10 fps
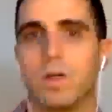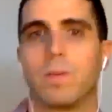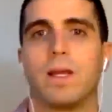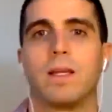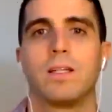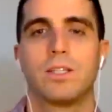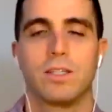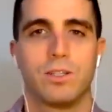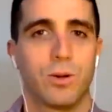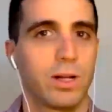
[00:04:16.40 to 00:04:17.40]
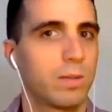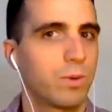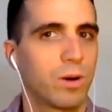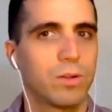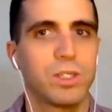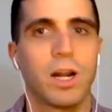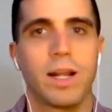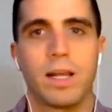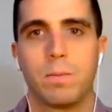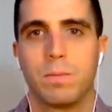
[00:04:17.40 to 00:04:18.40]
page, join the Bros, 9
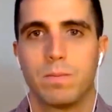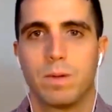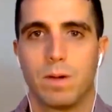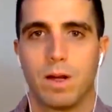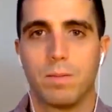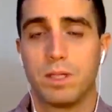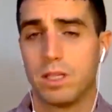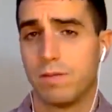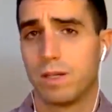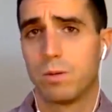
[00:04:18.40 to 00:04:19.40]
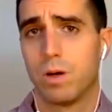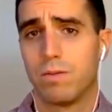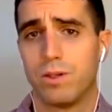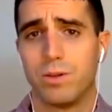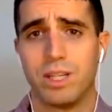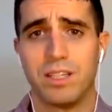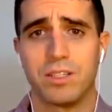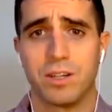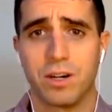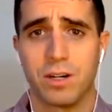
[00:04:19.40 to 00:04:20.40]
a.m. Pacific, 12 noon
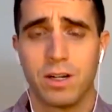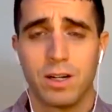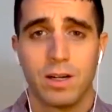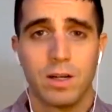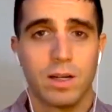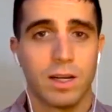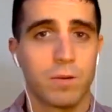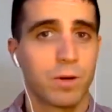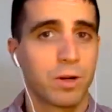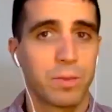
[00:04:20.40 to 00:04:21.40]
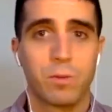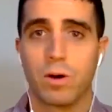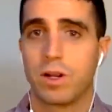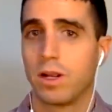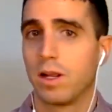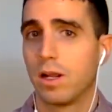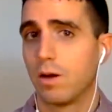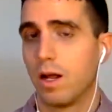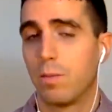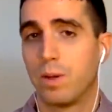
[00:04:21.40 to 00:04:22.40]
Eastern. And we're going to be working,
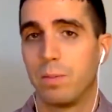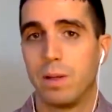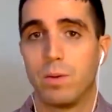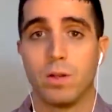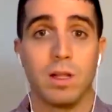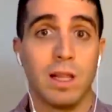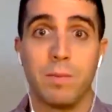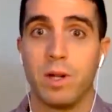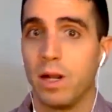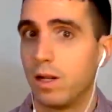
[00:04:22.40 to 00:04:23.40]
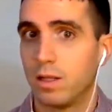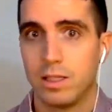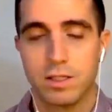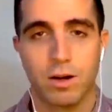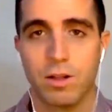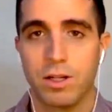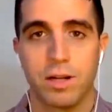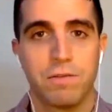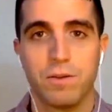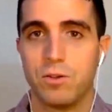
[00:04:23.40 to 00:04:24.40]
helping people eliminating these holiday
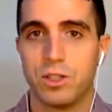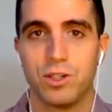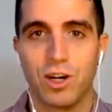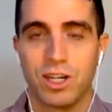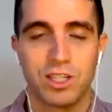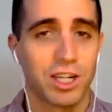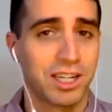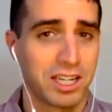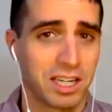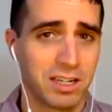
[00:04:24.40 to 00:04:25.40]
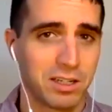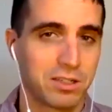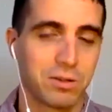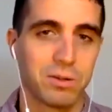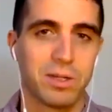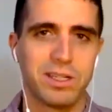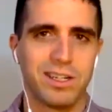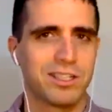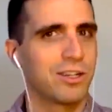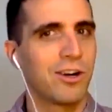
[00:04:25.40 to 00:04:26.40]
foods and drinks again. So
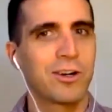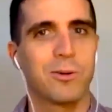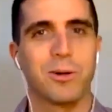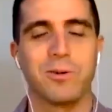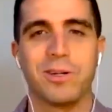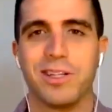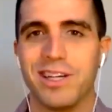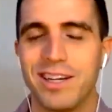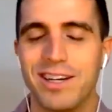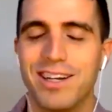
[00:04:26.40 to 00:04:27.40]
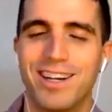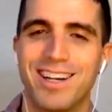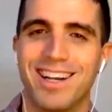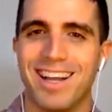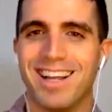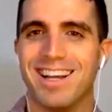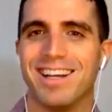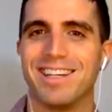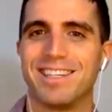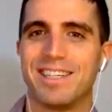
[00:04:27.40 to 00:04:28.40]
it's an encore, really.
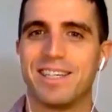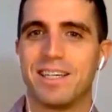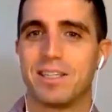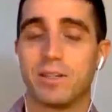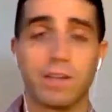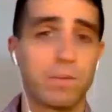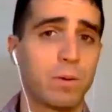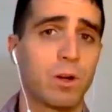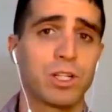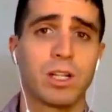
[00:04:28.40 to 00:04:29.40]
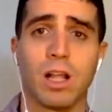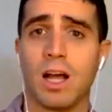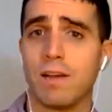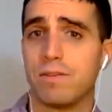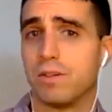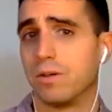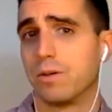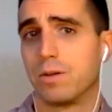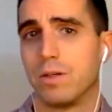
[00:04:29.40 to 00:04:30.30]
Yeah. And so you have to be watching live to